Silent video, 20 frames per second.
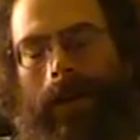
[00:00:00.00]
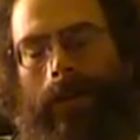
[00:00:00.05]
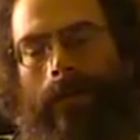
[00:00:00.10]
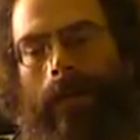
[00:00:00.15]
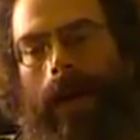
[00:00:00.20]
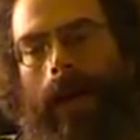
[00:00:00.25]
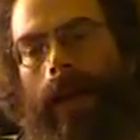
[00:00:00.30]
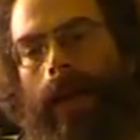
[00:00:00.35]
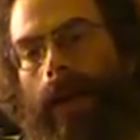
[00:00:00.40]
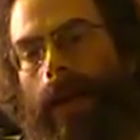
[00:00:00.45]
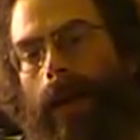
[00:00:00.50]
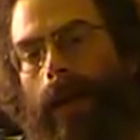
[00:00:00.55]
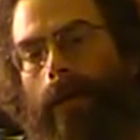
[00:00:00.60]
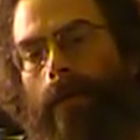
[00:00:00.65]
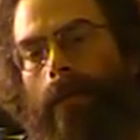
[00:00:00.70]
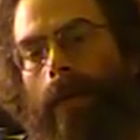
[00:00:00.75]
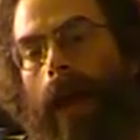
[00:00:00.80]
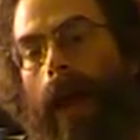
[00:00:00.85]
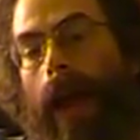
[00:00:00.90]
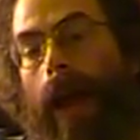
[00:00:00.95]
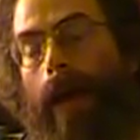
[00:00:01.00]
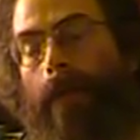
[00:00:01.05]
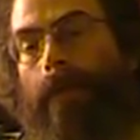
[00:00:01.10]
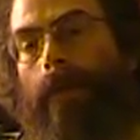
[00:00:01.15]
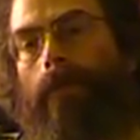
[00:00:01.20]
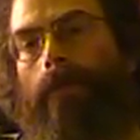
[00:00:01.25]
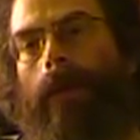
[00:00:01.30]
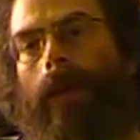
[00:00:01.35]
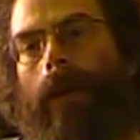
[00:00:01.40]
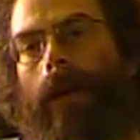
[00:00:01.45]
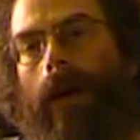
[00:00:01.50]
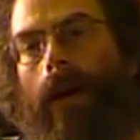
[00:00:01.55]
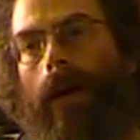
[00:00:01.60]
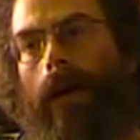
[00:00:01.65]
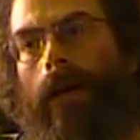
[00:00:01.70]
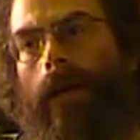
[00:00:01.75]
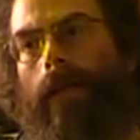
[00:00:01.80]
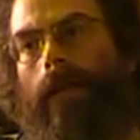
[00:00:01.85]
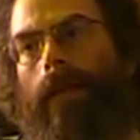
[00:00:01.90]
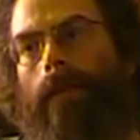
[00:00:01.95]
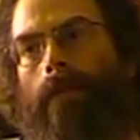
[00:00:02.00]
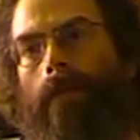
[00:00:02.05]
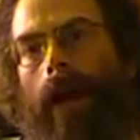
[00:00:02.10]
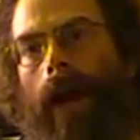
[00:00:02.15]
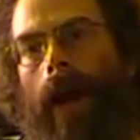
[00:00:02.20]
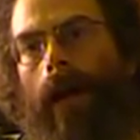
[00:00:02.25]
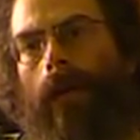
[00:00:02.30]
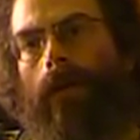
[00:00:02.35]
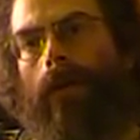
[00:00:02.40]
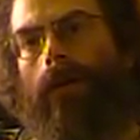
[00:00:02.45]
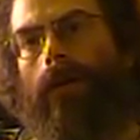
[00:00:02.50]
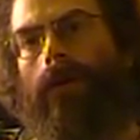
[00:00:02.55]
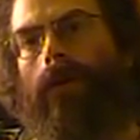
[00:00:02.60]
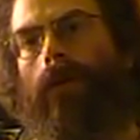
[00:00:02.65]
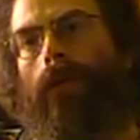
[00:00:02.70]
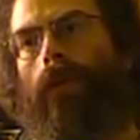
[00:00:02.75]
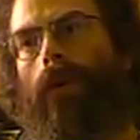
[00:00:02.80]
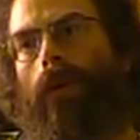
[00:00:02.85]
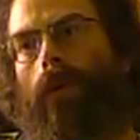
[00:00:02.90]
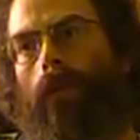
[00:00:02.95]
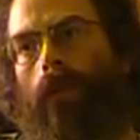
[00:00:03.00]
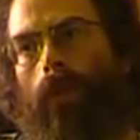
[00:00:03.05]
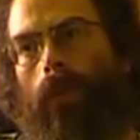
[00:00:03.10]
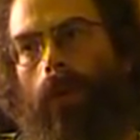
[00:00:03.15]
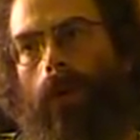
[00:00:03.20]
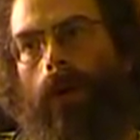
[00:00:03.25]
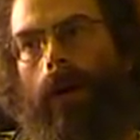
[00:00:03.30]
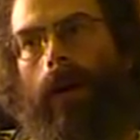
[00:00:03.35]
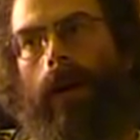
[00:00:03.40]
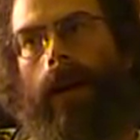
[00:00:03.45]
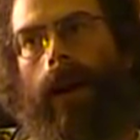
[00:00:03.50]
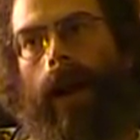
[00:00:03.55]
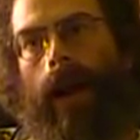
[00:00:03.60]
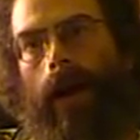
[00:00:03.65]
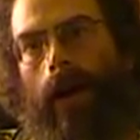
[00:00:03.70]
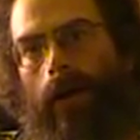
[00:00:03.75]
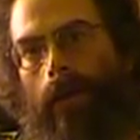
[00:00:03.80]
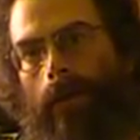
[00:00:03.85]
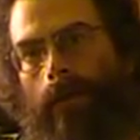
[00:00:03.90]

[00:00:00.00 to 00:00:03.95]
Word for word: in my game happened because the powers were worn down.